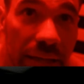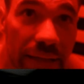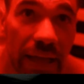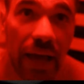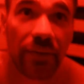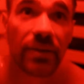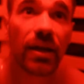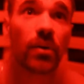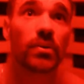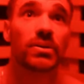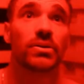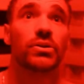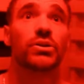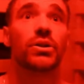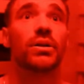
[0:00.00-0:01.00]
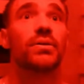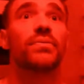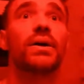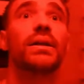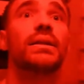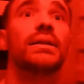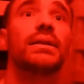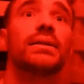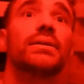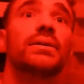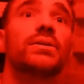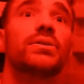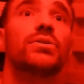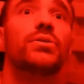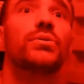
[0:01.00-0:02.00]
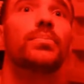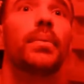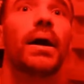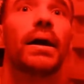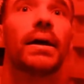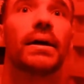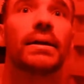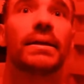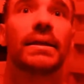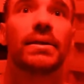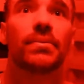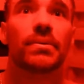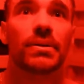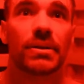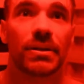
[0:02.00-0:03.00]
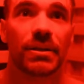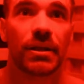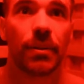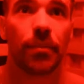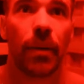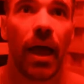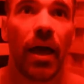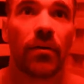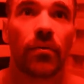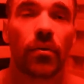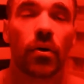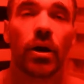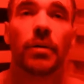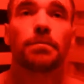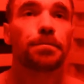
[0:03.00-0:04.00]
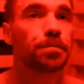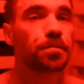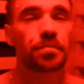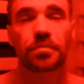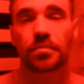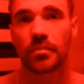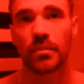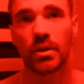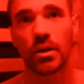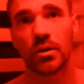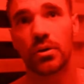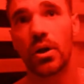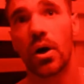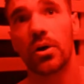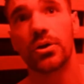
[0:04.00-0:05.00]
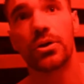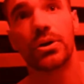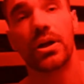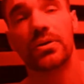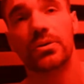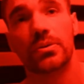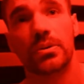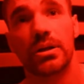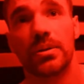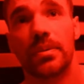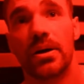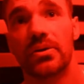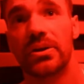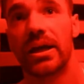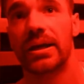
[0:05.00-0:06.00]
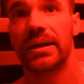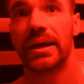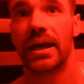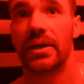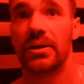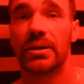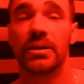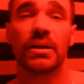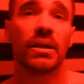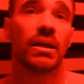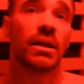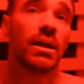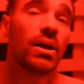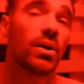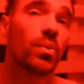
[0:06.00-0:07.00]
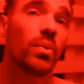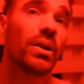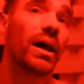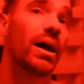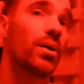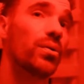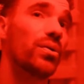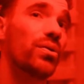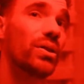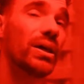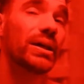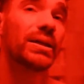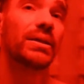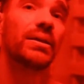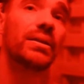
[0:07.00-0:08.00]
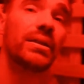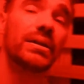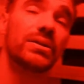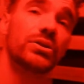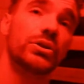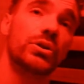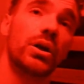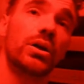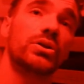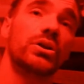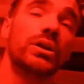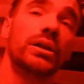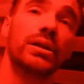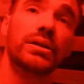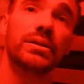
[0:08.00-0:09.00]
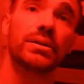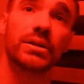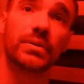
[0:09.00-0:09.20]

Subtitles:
Kathy, I wasn't sure if I needed to buy a heat-resistant mat for it. No, you don't have to worry about that, Kathy. With how thick the construction is,